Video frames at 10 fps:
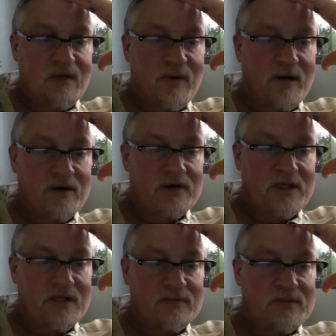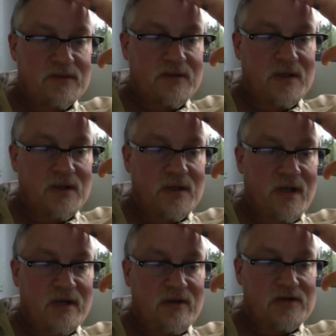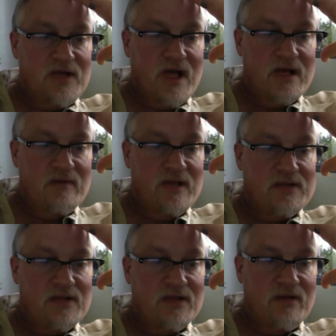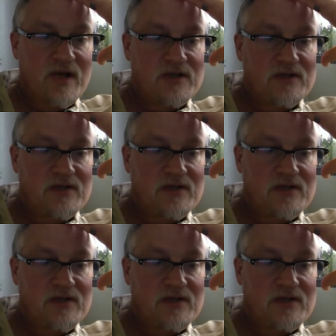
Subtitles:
partner teams. And there's LMS integration.